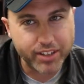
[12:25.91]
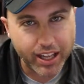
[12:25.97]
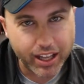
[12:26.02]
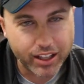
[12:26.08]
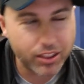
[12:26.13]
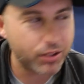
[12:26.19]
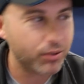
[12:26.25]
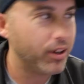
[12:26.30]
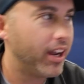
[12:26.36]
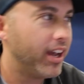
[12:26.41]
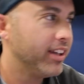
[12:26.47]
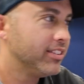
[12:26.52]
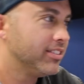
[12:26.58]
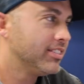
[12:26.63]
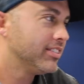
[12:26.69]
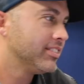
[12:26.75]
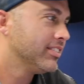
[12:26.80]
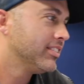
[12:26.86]
death
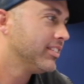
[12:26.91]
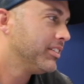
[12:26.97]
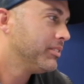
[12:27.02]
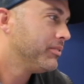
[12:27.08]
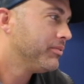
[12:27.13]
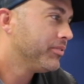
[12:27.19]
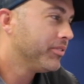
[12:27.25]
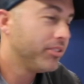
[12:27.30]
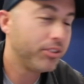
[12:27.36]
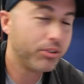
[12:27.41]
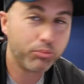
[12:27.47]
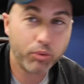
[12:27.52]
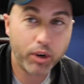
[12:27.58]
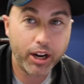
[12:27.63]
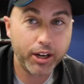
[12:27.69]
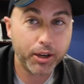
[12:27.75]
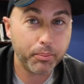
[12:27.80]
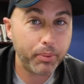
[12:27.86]
threats, some
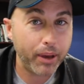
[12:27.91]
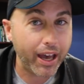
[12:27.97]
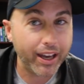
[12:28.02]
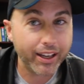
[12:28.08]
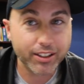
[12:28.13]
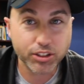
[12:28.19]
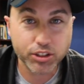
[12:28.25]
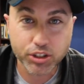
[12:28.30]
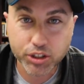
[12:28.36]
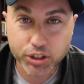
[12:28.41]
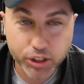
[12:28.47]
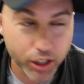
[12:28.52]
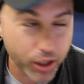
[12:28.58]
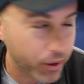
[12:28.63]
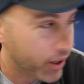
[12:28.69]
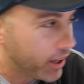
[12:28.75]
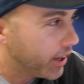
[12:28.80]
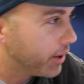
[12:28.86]
random packages
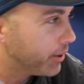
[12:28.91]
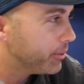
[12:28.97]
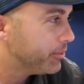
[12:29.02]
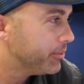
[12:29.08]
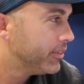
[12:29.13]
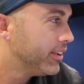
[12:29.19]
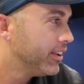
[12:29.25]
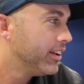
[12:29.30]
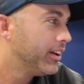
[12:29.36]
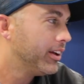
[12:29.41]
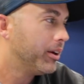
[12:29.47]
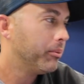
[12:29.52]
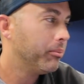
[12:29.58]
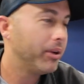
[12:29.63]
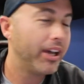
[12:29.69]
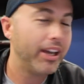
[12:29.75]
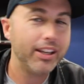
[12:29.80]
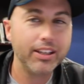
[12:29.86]
show up.
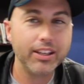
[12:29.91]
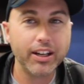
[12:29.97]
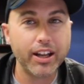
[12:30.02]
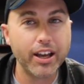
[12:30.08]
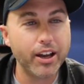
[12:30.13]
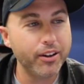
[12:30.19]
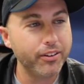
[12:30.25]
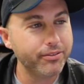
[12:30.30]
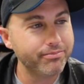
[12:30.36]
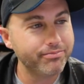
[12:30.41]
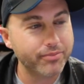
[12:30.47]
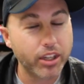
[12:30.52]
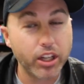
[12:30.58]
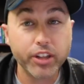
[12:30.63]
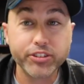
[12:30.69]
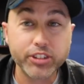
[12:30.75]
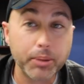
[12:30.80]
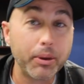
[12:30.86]
But you know,
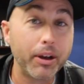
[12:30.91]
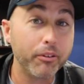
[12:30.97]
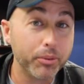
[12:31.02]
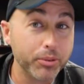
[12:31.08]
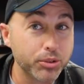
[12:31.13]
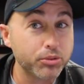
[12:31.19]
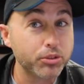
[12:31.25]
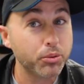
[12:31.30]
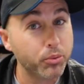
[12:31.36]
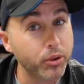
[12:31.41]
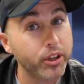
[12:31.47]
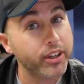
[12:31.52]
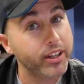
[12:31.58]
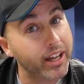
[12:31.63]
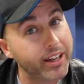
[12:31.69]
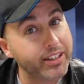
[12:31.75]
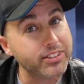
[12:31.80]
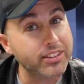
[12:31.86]
some of them was some really
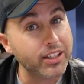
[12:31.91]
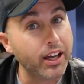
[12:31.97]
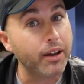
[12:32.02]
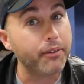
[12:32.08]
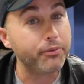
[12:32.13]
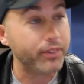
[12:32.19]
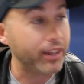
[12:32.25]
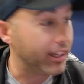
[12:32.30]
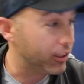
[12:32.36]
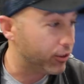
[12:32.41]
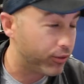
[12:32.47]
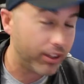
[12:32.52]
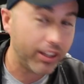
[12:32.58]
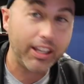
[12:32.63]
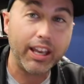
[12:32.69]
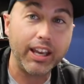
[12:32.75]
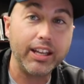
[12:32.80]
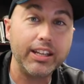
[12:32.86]
nice stuff. Thanks for the
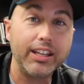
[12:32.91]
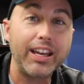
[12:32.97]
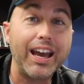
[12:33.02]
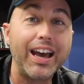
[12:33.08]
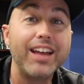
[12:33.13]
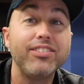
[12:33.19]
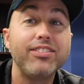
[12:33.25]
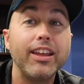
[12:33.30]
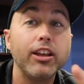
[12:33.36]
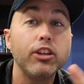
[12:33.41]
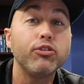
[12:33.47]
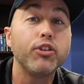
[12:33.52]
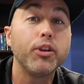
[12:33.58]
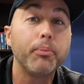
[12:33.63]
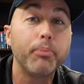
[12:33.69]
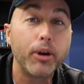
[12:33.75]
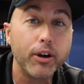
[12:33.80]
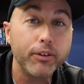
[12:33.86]
candy, guys. Thanks for
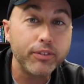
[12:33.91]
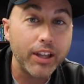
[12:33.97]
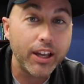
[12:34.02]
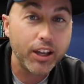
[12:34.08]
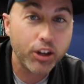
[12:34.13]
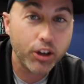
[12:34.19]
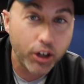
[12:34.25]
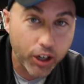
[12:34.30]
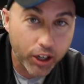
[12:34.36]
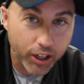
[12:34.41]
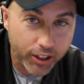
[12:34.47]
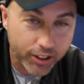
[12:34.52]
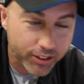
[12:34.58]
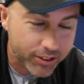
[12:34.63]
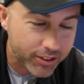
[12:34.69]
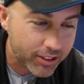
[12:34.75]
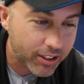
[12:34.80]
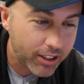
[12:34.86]
the birthday
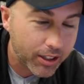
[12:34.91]
cards.